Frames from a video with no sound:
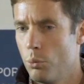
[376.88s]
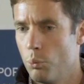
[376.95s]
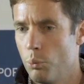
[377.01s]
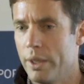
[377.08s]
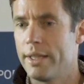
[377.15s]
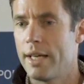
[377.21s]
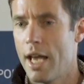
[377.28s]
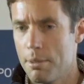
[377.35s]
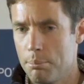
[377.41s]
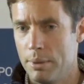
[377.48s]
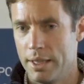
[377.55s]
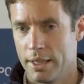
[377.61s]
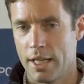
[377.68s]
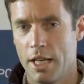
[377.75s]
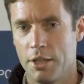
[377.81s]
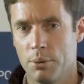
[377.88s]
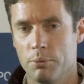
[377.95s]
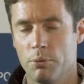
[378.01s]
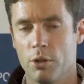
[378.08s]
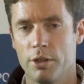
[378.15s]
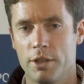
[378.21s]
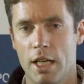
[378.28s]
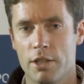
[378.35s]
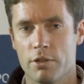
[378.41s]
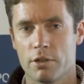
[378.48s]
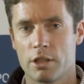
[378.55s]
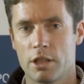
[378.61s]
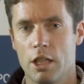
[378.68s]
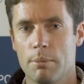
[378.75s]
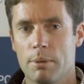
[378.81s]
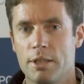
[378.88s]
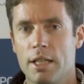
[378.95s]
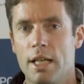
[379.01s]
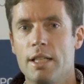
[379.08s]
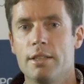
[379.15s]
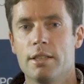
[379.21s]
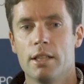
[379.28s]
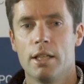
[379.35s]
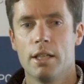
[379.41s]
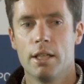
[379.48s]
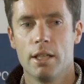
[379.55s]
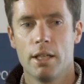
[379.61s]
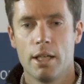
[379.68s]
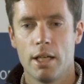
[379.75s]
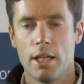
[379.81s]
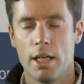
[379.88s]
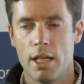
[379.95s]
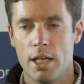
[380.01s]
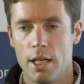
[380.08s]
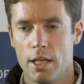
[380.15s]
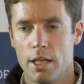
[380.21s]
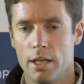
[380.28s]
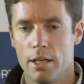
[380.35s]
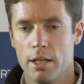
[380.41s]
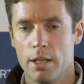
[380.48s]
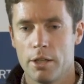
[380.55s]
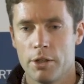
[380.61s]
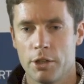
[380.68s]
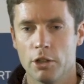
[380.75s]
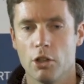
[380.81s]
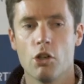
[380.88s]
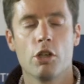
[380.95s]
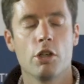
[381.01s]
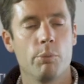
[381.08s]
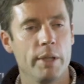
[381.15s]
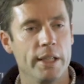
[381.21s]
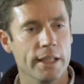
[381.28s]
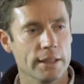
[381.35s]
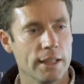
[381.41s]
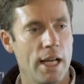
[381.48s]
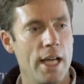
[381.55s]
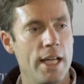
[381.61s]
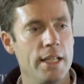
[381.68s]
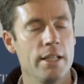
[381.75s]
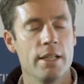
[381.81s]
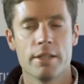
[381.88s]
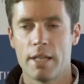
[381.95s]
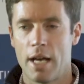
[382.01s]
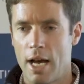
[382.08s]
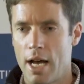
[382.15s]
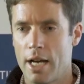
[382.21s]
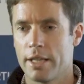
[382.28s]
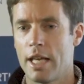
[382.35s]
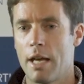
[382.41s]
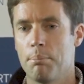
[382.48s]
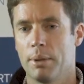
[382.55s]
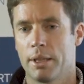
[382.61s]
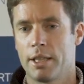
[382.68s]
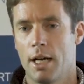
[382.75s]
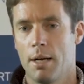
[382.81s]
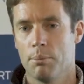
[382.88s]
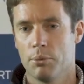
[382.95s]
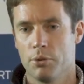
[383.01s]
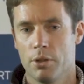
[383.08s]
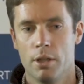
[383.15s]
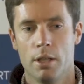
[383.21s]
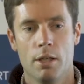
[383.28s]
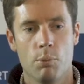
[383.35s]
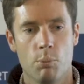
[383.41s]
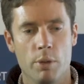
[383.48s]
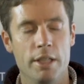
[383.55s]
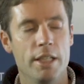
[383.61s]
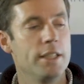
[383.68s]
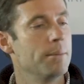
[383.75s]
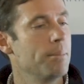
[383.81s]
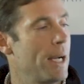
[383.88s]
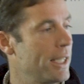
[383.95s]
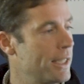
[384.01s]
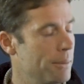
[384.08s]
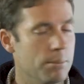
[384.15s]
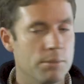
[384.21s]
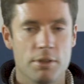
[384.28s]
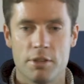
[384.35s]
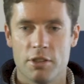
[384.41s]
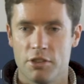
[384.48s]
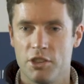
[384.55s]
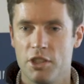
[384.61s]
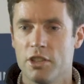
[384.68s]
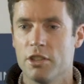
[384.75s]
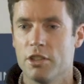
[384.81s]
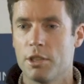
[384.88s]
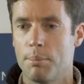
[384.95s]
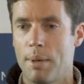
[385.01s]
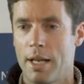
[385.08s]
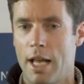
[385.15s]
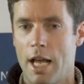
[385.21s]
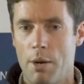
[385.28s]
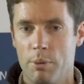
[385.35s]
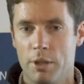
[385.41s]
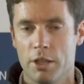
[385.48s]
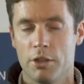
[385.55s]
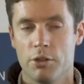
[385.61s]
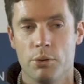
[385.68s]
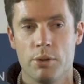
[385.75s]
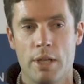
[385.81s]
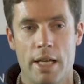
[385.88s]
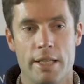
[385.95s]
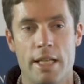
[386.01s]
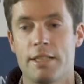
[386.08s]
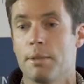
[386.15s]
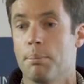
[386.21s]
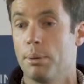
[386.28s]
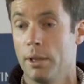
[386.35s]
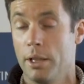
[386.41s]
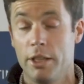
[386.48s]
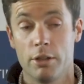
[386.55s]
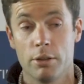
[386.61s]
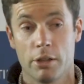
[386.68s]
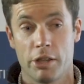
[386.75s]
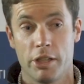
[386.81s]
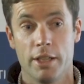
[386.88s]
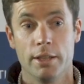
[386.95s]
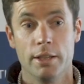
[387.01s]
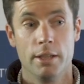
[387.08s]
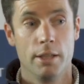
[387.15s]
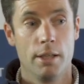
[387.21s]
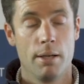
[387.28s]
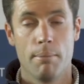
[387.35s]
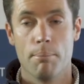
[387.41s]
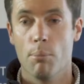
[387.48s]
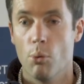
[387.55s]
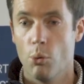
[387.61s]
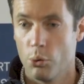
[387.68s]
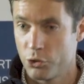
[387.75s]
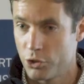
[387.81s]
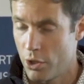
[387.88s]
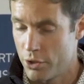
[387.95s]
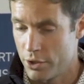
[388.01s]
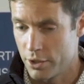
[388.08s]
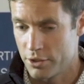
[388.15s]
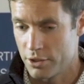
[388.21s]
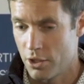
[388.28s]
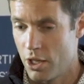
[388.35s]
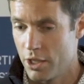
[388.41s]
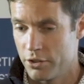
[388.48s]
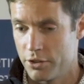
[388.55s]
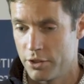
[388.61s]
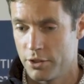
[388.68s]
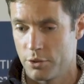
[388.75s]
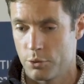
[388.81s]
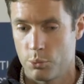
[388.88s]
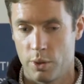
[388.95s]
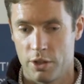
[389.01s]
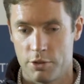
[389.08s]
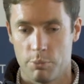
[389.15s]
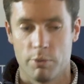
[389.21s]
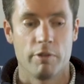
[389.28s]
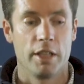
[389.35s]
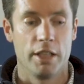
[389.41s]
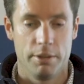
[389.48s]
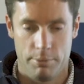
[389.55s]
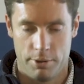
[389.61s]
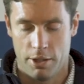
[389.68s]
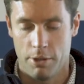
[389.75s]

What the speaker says: we can mitigate to avoid dangerous climate change. The longer we delay, the harder that becomes. We need to make some decisions about how we're going to do that, and that's a political thing more so than a science question. We really,